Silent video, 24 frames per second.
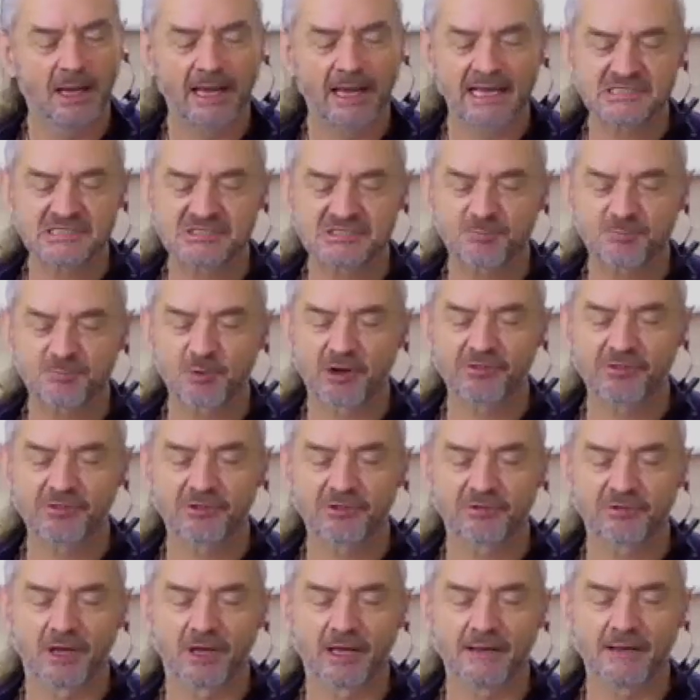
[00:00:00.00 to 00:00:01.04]
As the breath
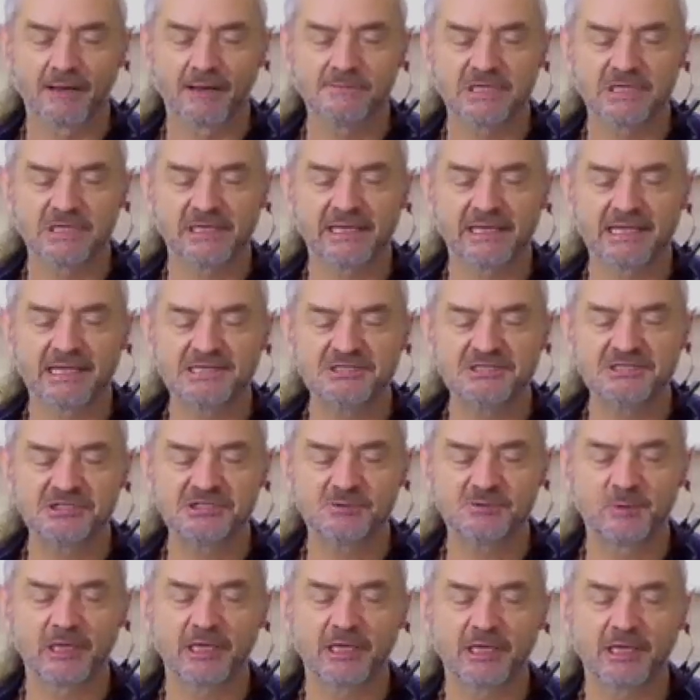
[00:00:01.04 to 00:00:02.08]
arrives, it needs to
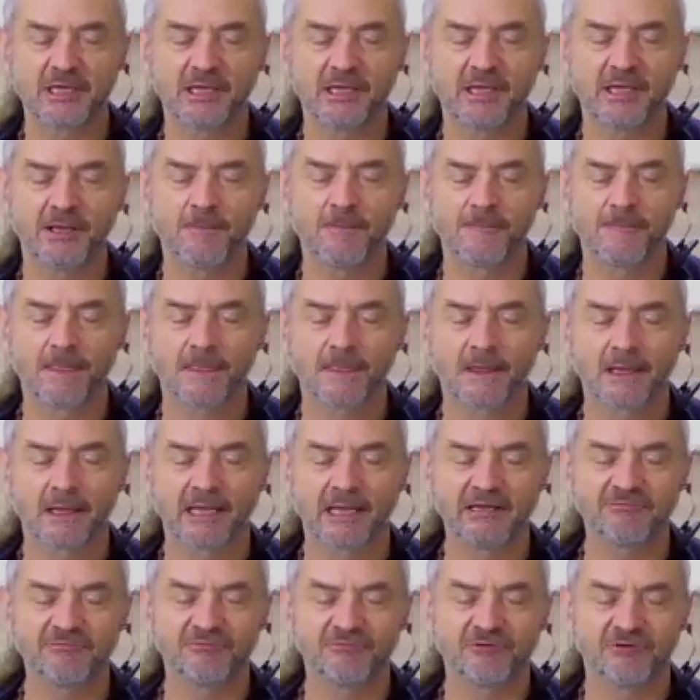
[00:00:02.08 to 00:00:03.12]
be
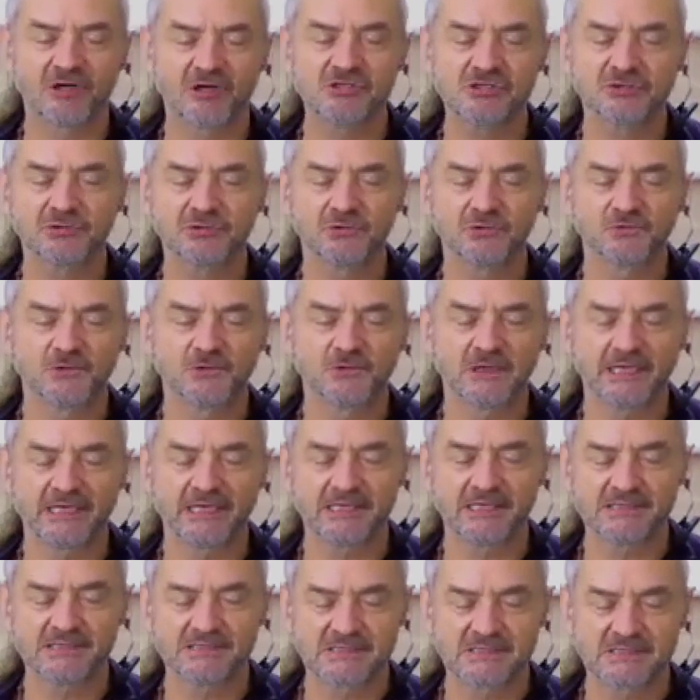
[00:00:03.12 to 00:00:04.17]
a vertical
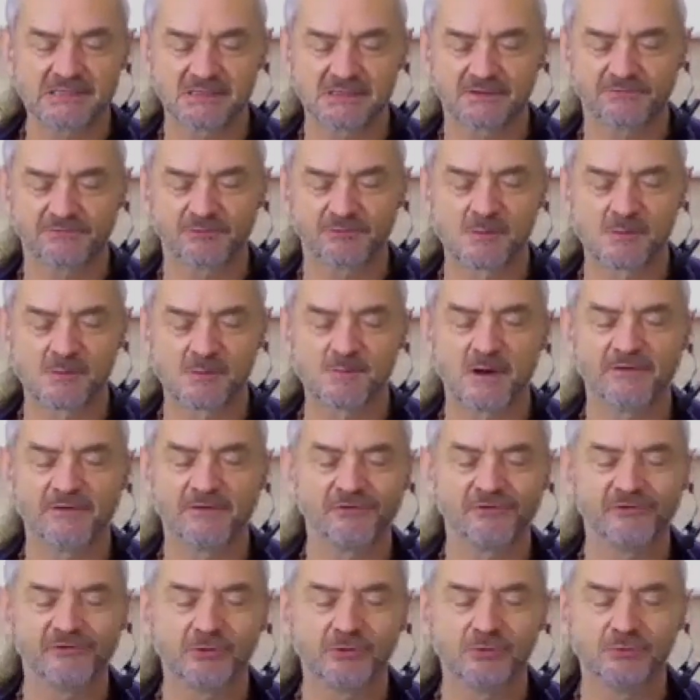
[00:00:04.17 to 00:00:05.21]
release from
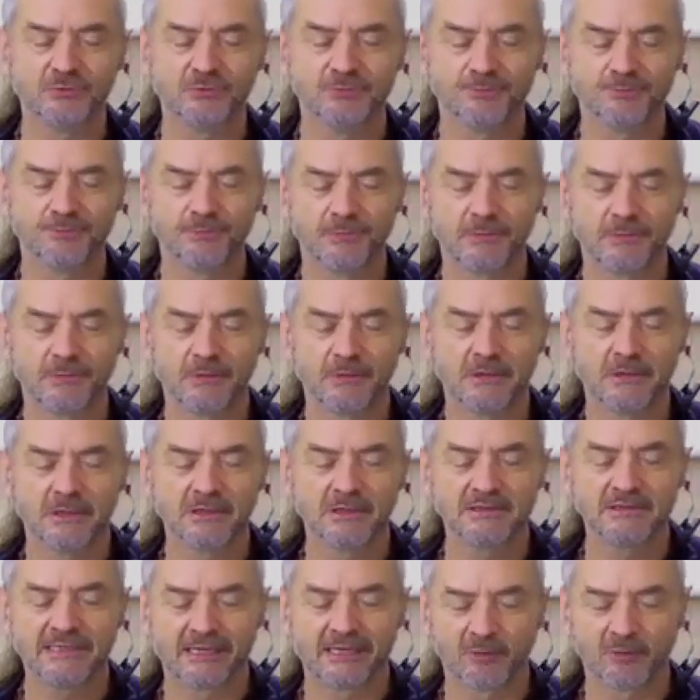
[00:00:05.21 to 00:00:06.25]
above you
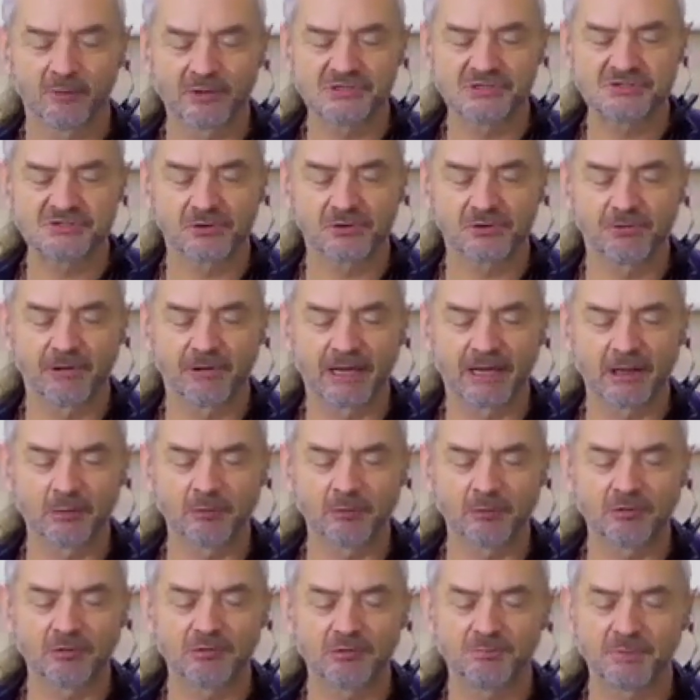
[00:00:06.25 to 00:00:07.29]
down into the
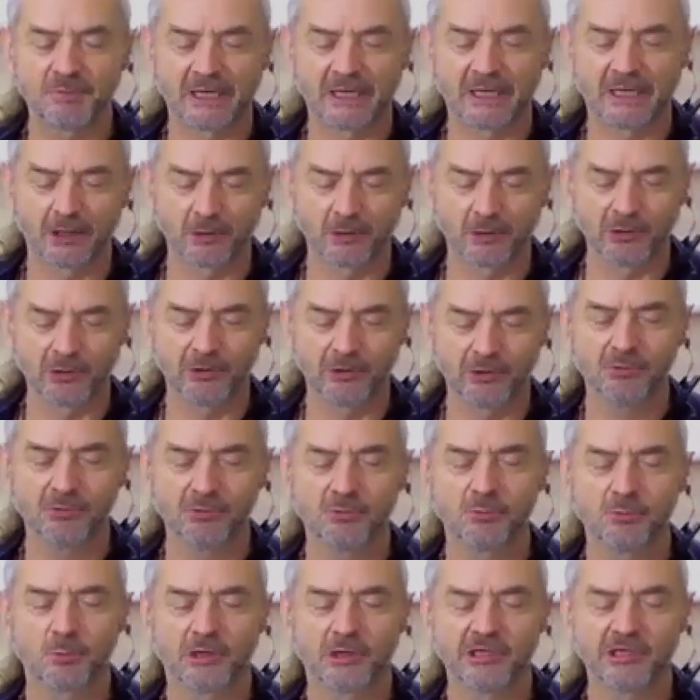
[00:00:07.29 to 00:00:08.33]
ground below
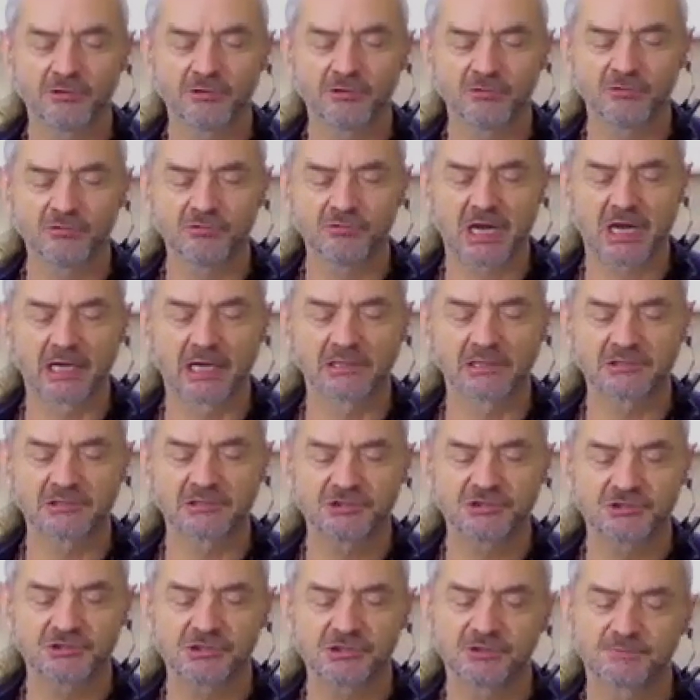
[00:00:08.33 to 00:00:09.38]
you where you
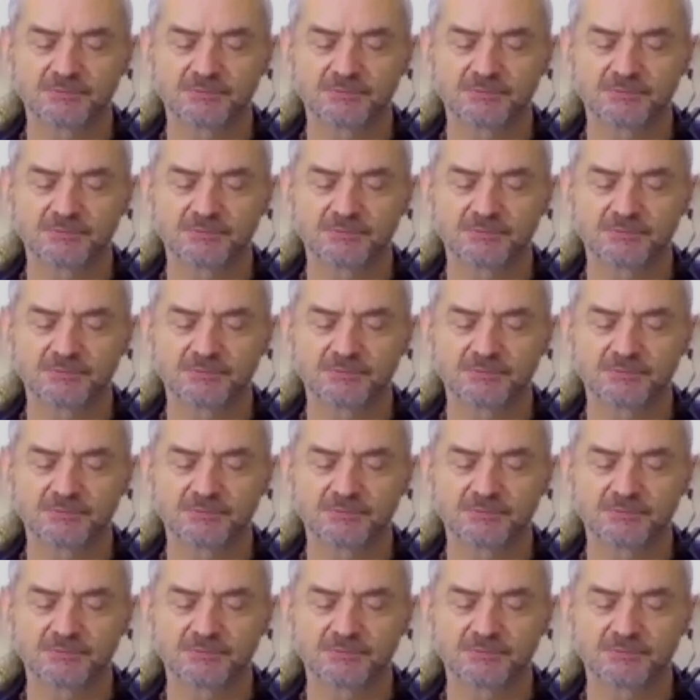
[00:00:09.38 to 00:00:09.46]
touch.